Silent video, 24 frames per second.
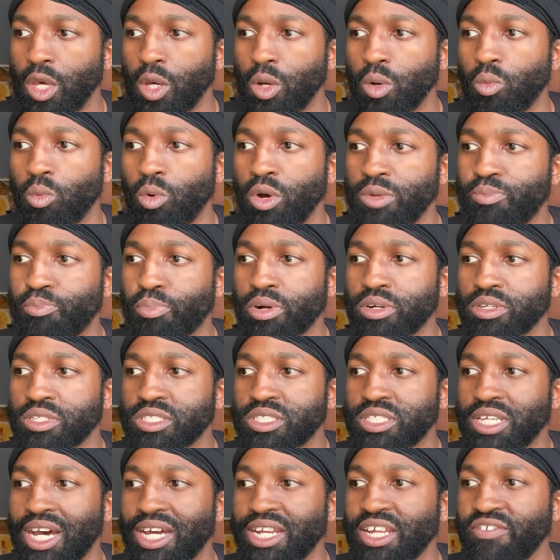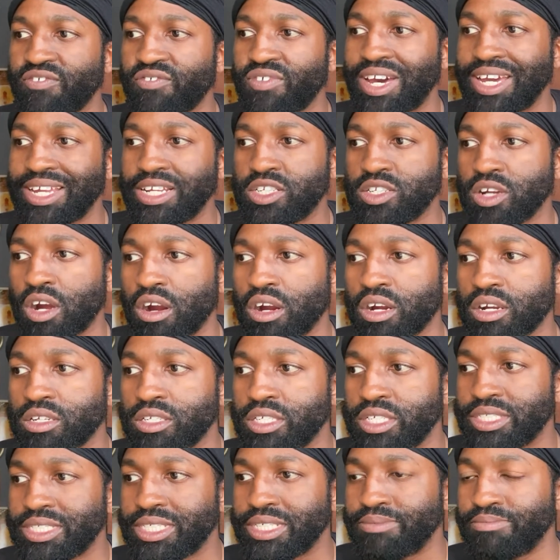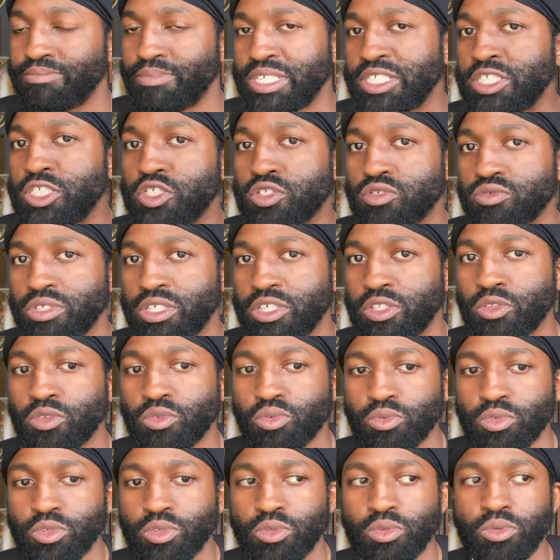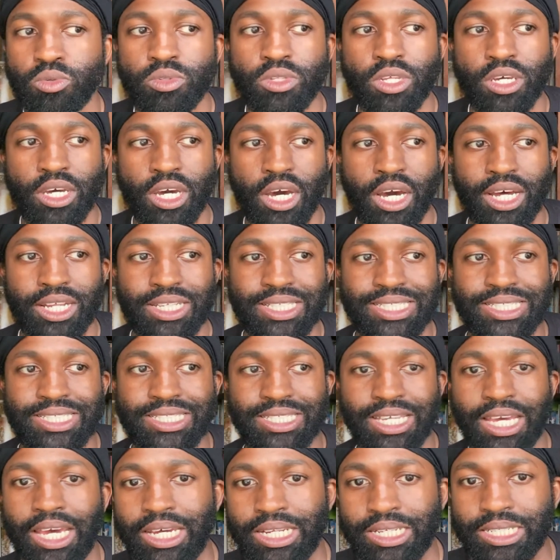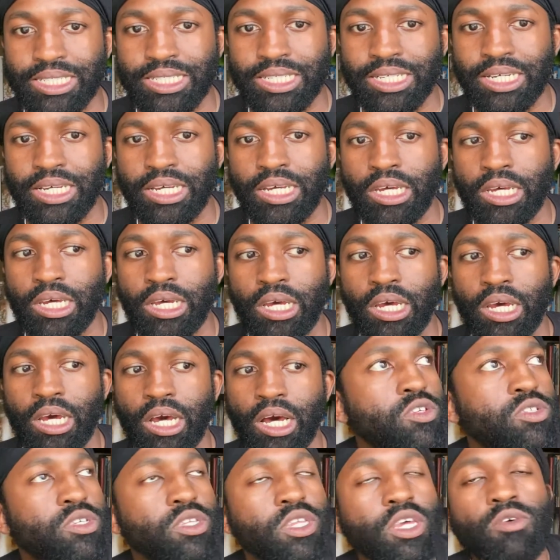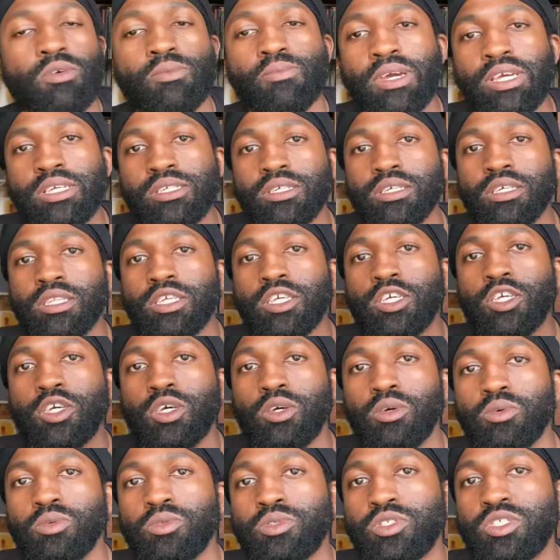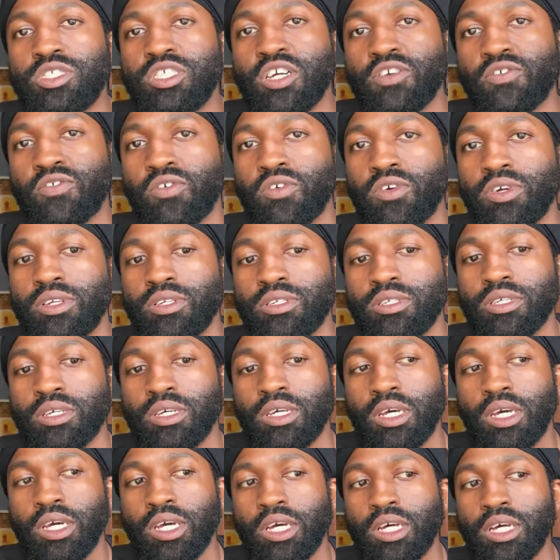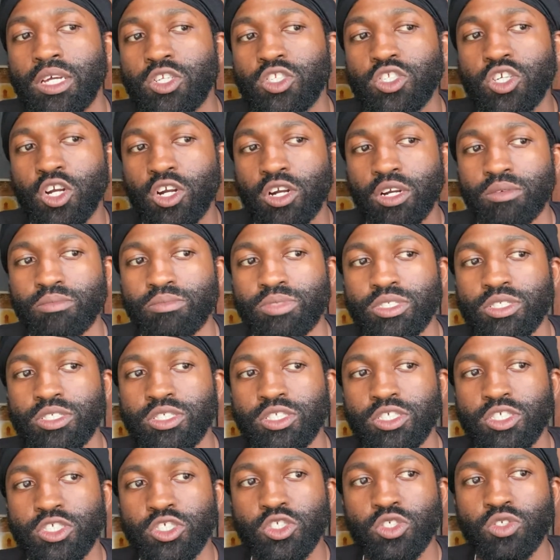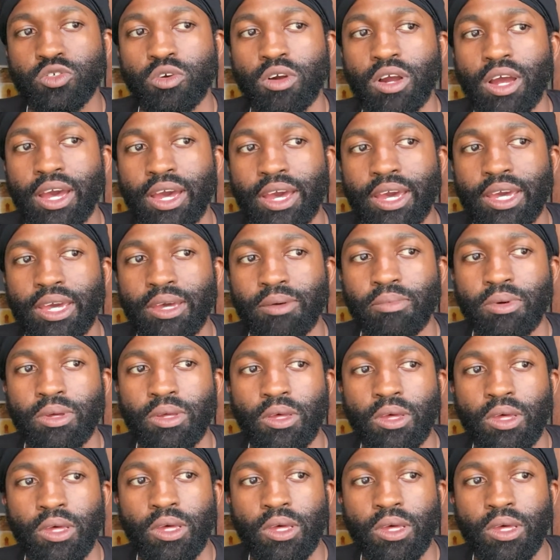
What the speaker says: would personify darkness and mystery through the god Set. So they would basically use different terms to describe